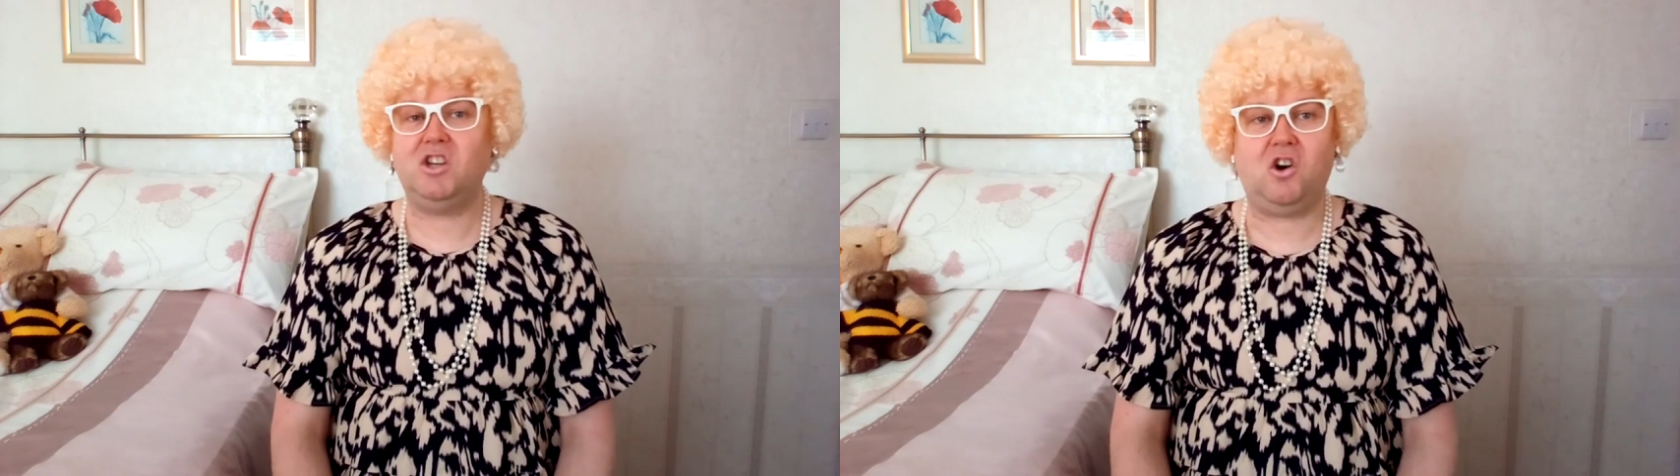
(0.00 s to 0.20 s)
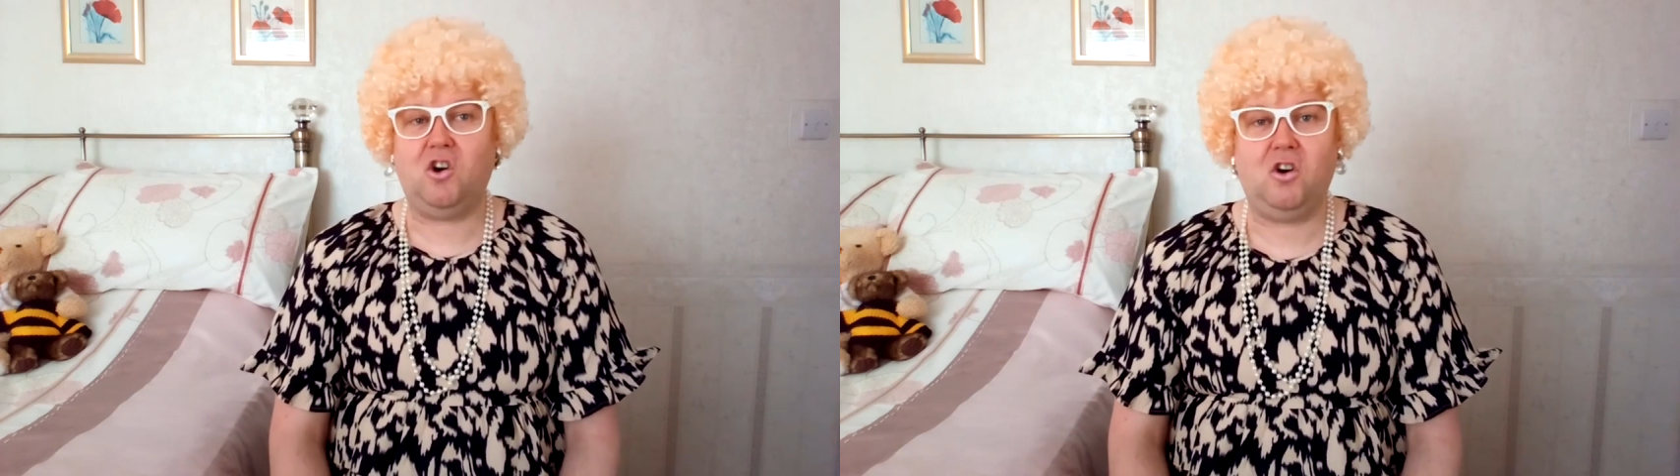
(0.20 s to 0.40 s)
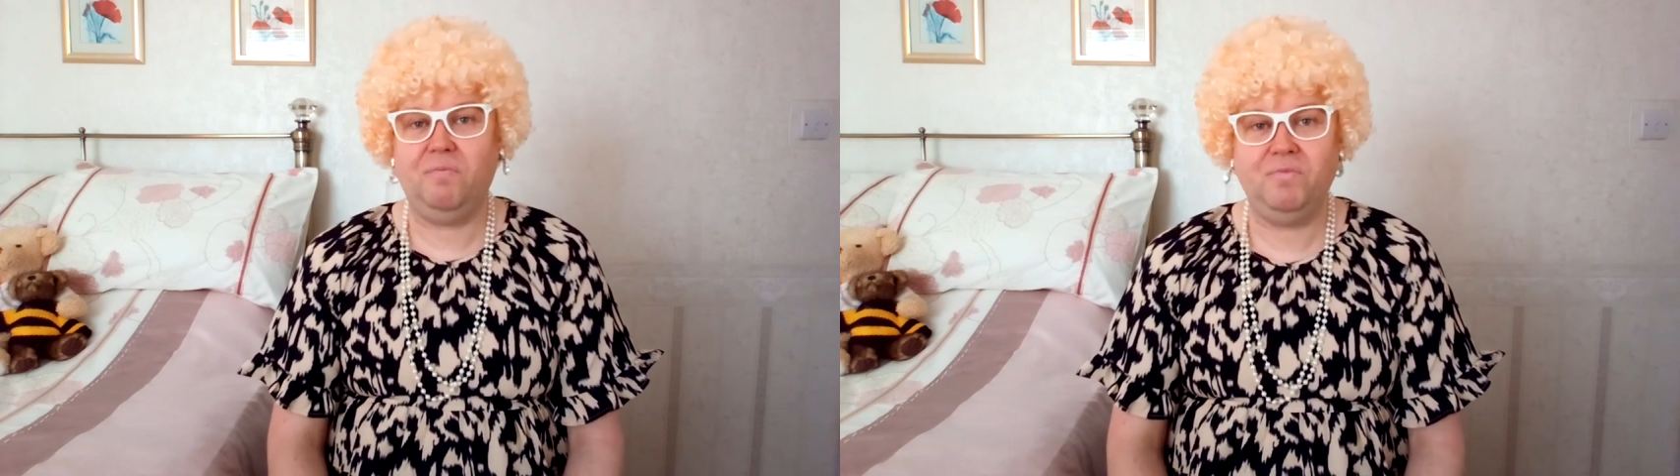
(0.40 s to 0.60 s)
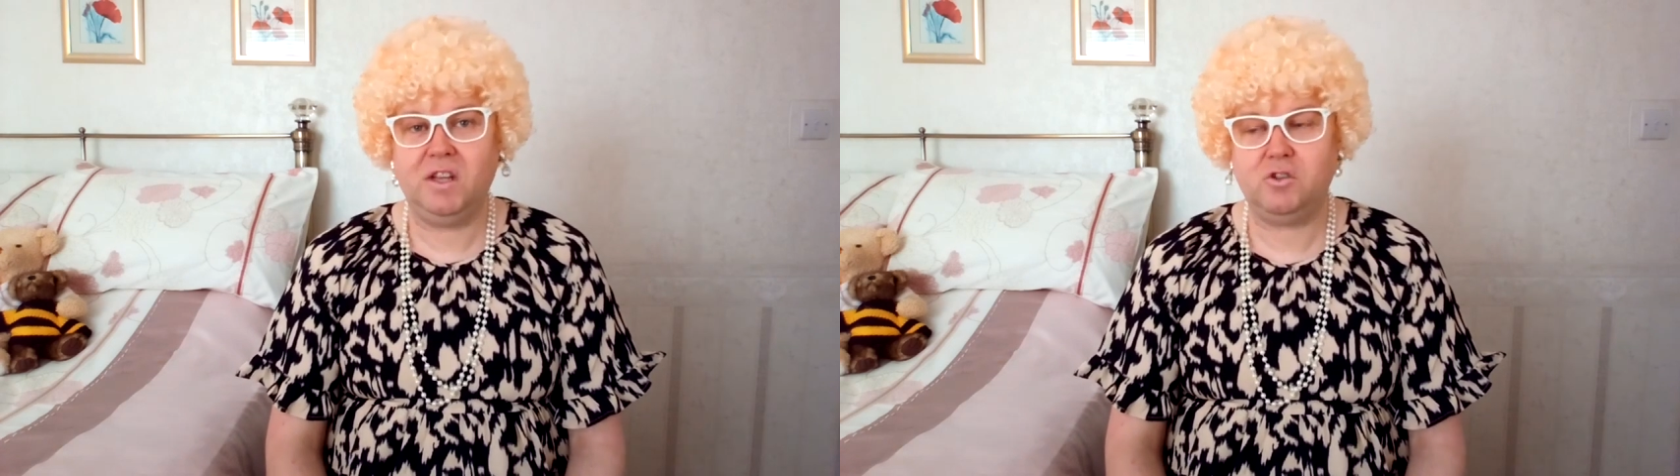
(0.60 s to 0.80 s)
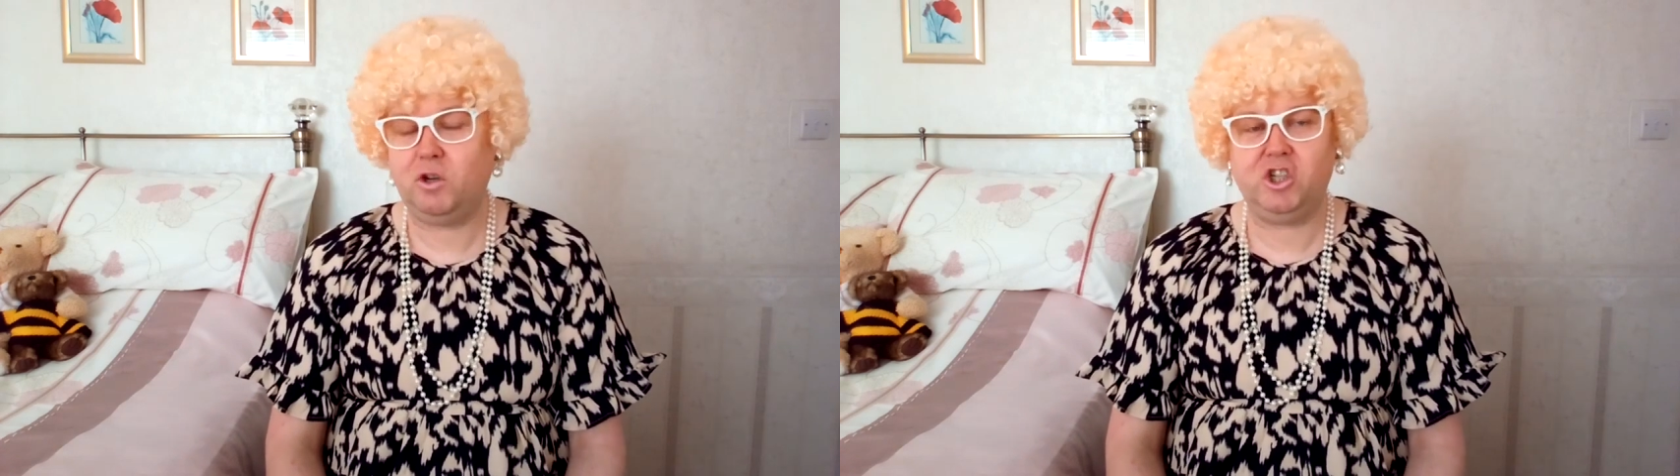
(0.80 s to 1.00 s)
no,
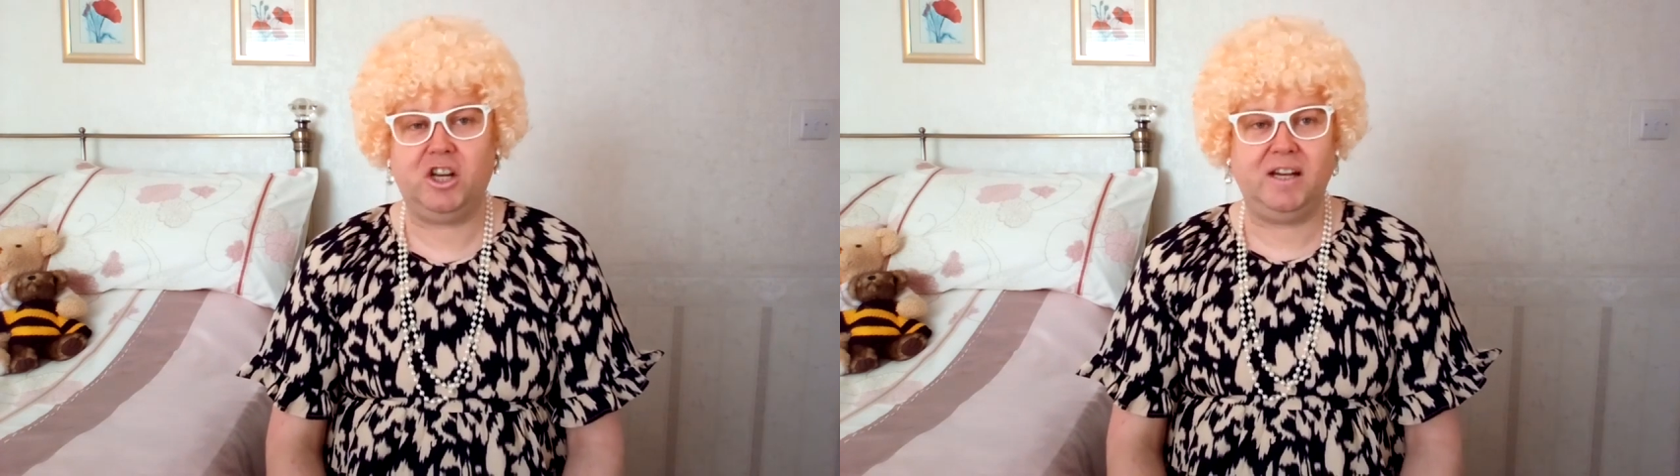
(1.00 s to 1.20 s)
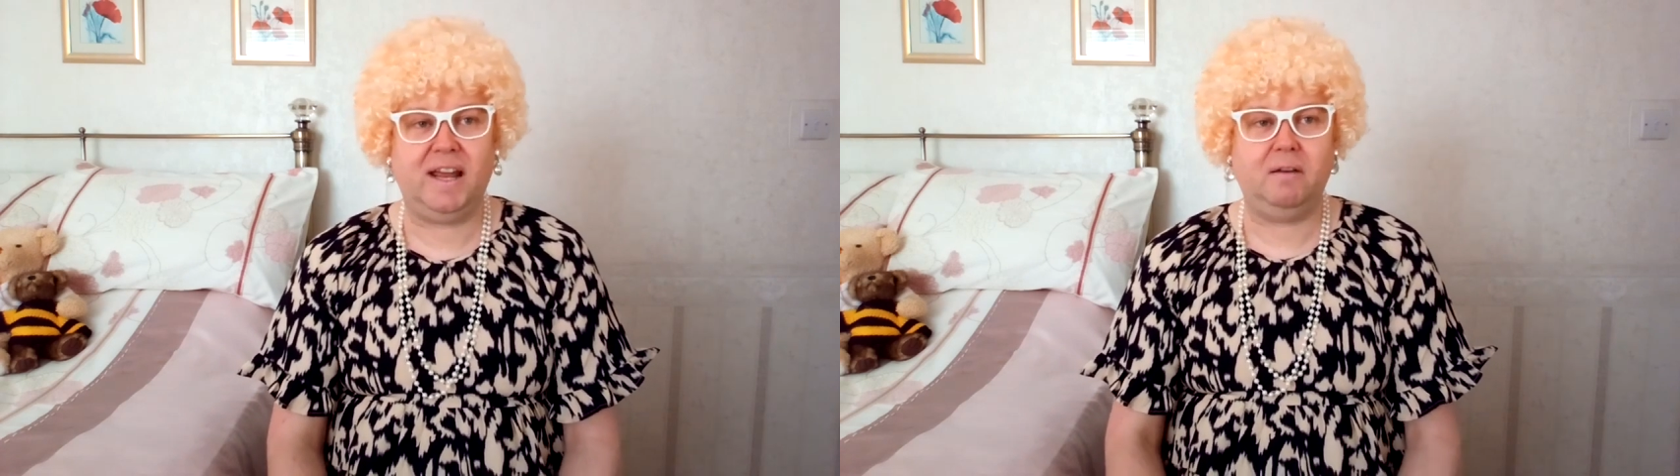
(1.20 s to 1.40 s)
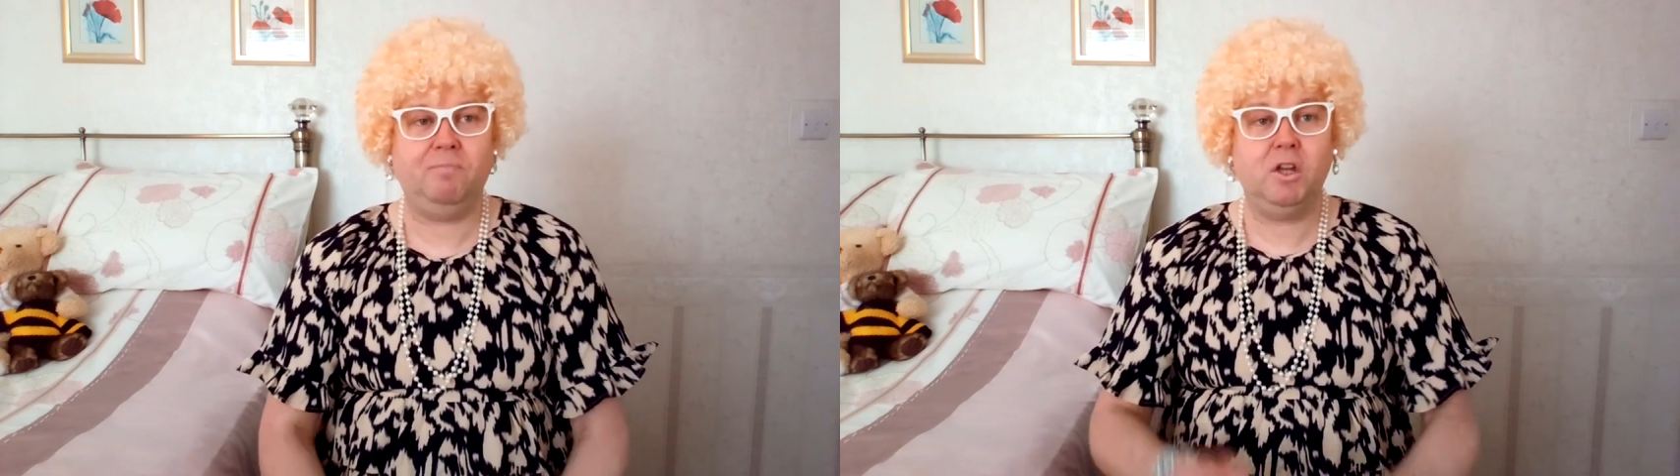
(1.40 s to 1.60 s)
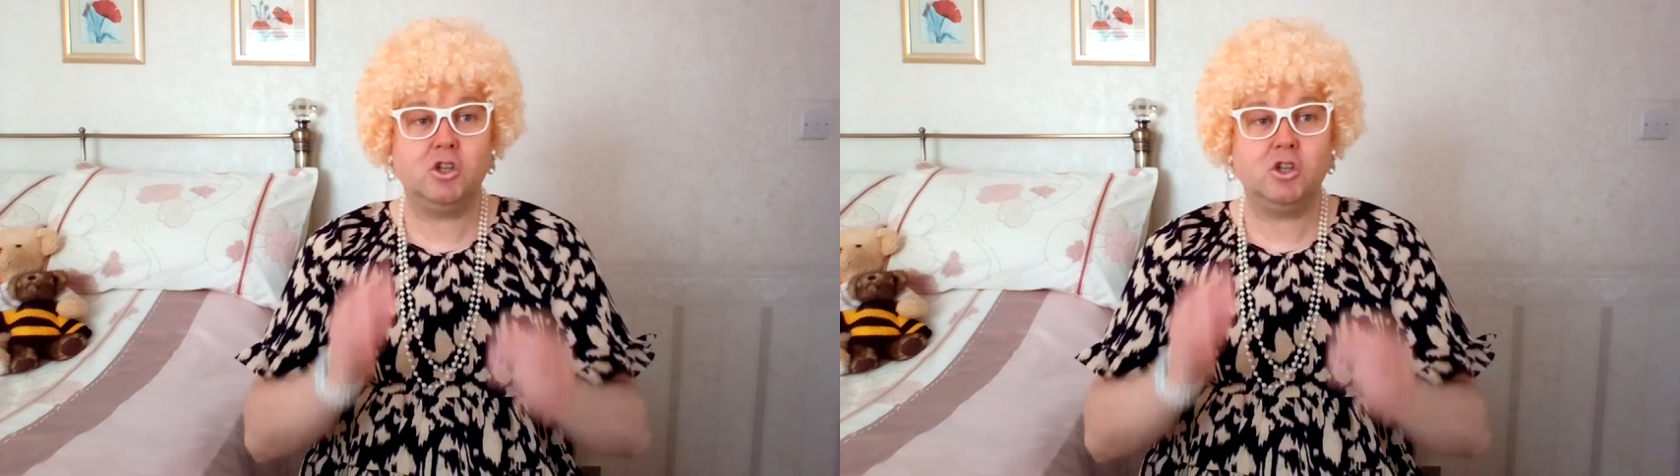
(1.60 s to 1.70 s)
it's not a train, hen.